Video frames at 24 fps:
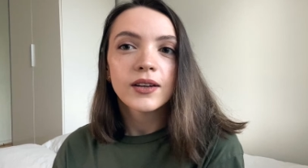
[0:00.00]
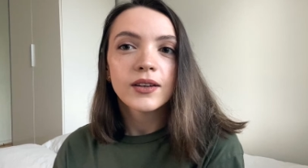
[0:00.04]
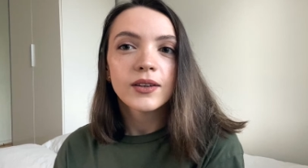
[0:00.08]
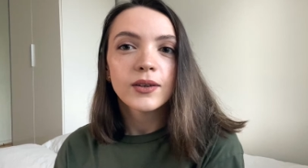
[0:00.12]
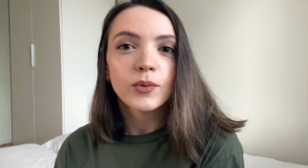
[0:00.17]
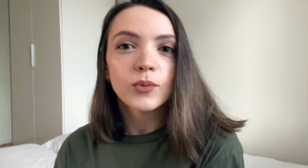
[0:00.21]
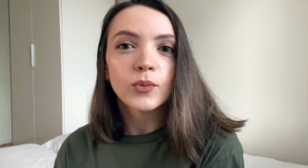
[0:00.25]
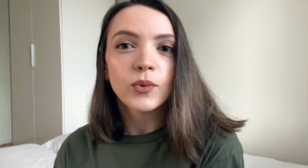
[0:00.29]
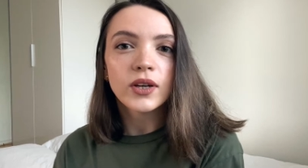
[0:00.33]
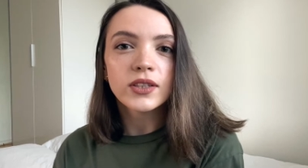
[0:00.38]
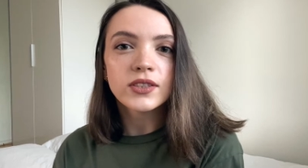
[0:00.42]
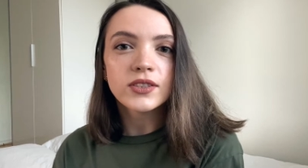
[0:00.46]

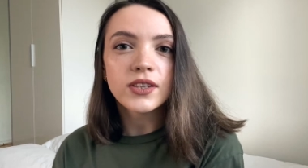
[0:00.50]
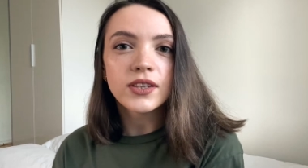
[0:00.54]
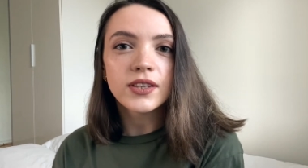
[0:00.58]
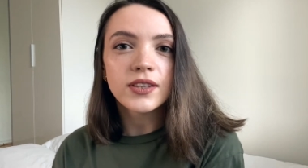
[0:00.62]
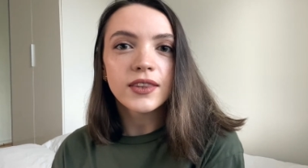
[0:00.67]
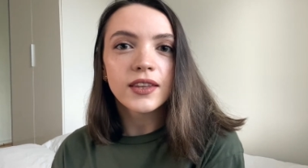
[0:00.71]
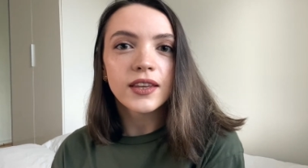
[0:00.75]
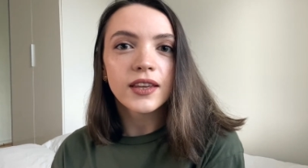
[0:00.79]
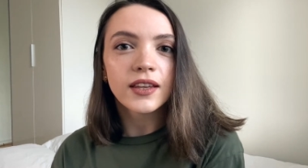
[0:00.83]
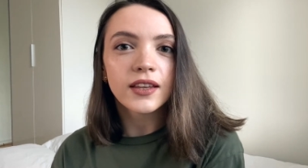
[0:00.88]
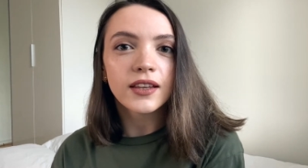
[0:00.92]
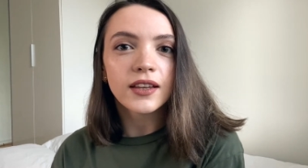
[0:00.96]
What do I
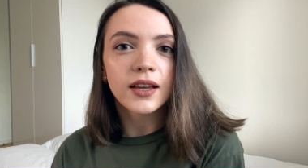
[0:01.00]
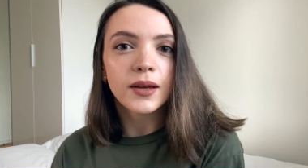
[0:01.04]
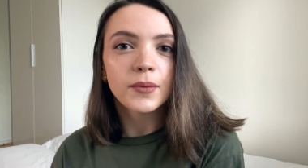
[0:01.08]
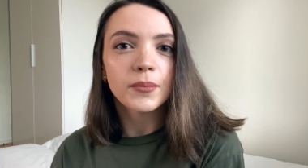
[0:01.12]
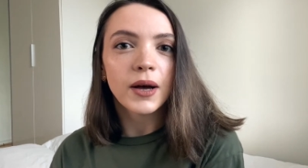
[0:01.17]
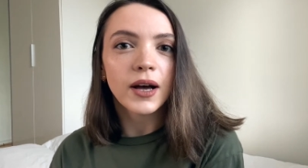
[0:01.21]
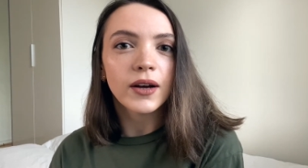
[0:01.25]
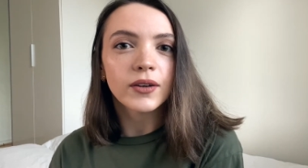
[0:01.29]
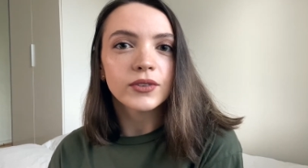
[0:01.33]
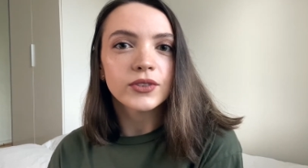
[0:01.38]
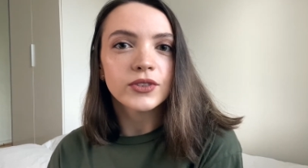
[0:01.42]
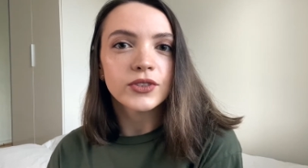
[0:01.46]
think
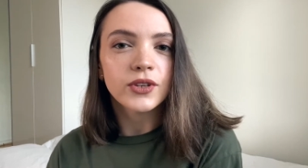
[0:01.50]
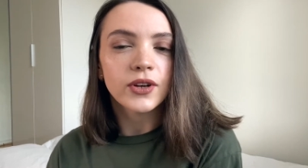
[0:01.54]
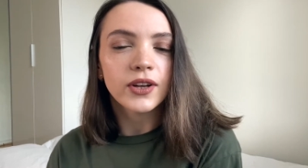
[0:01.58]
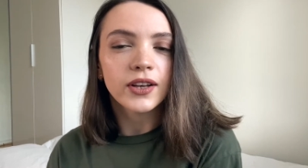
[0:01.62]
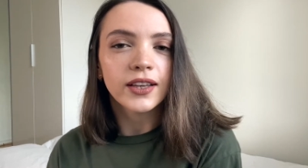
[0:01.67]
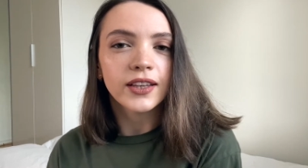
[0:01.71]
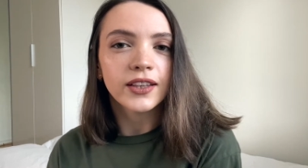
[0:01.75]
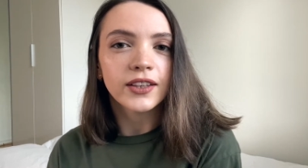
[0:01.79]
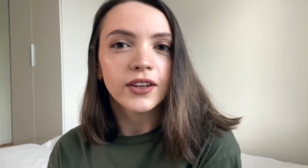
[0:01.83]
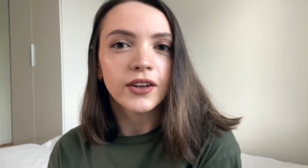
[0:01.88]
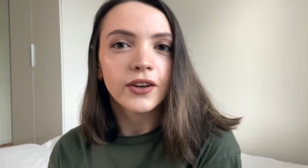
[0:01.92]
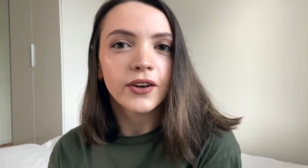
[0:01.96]
about
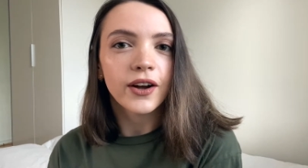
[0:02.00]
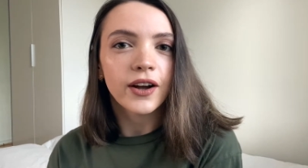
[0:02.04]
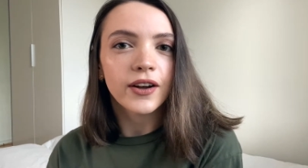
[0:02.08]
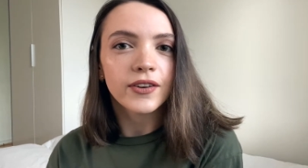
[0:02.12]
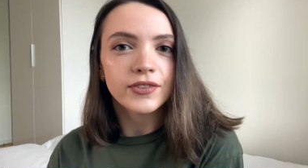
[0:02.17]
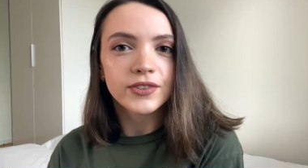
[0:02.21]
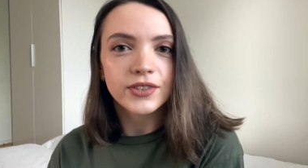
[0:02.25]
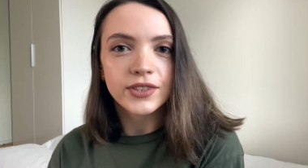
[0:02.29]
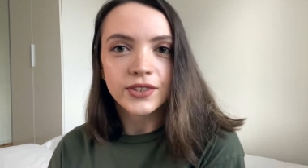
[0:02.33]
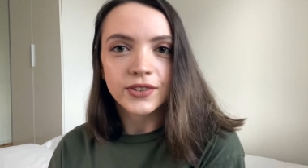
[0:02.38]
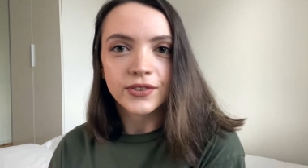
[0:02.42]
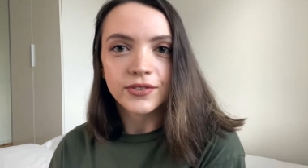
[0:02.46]
Duolingo
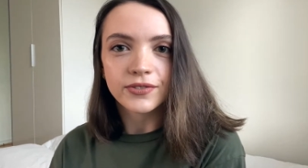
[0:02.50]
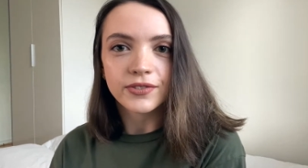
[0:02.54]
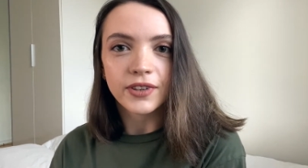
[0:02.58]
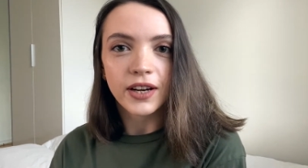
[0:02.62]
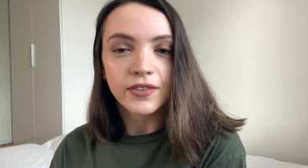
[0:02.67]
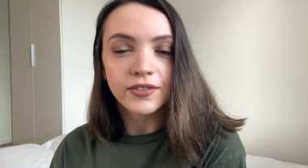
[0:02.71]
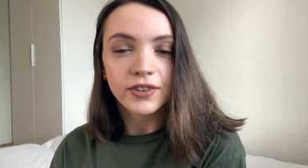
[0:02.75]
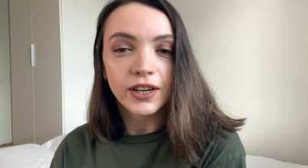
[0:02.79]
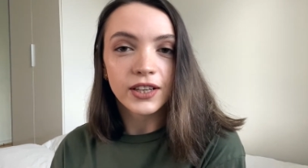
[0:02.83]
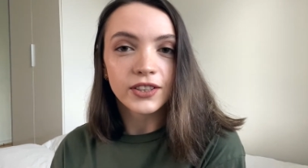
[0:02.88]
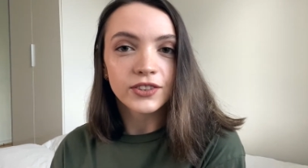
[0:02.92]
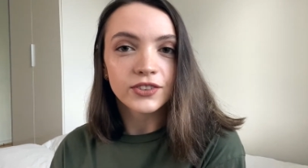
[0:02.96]
after
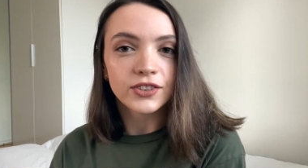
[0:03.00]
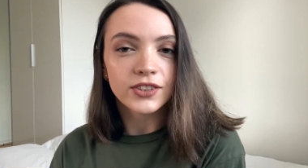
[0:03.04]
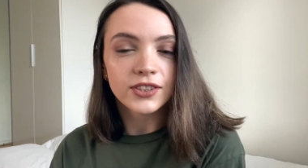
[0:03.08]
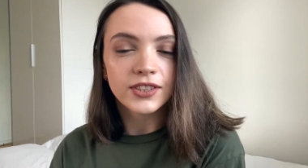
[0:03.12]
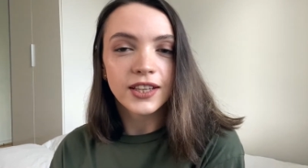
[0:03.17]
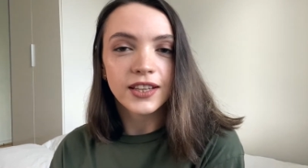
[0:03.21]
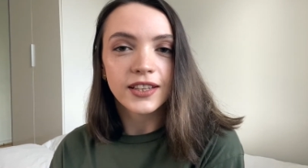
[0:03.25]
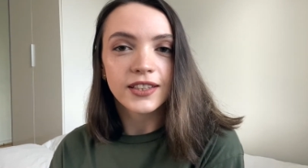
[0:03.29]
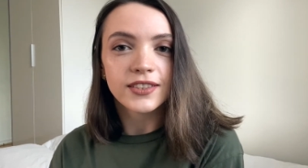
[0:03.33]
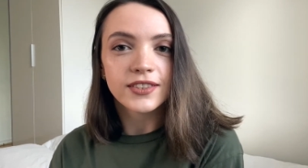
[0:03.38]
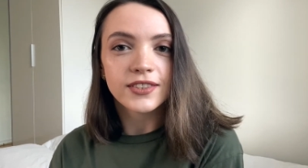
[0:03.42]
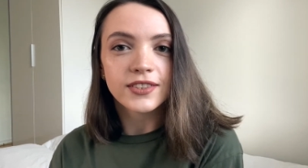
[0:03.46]
500
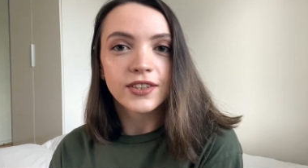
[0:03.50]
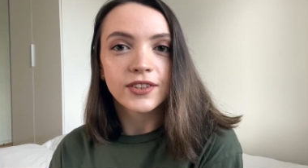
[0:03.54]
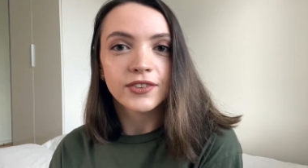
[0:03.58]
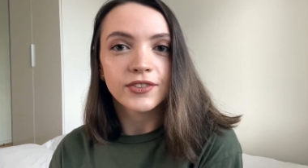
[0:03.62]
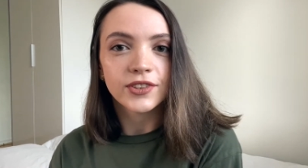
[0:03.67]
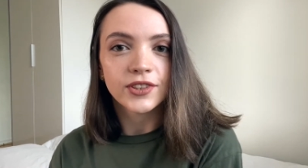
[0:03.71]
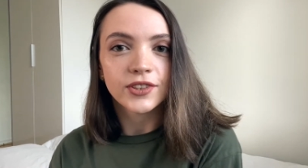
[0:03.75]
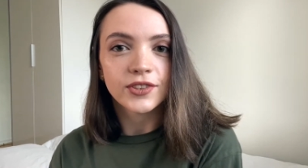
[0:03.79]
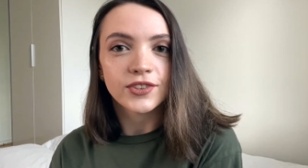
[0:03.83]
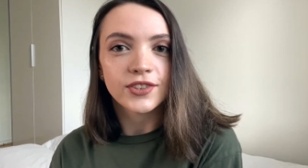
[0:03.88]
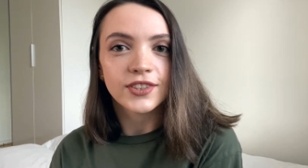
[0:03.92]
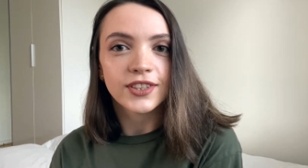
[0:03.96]
days
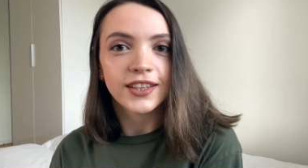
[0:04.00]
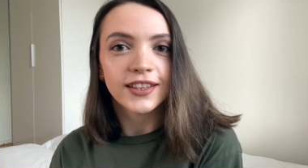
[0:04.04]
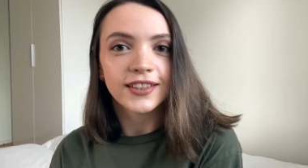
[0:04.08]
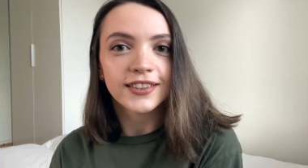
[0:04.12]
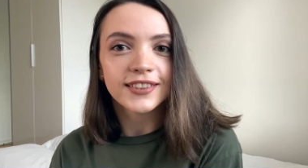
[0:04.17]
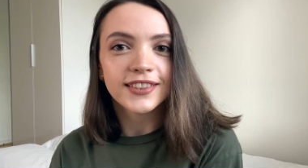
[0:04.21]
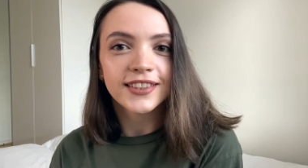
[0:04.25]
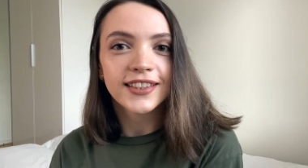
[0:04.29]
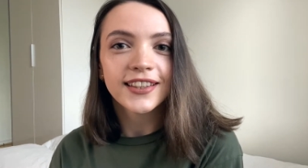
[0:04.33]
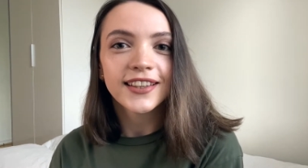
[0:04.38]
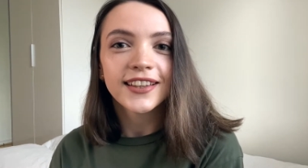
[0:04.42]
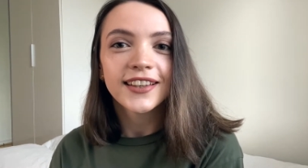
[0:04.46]
of using it?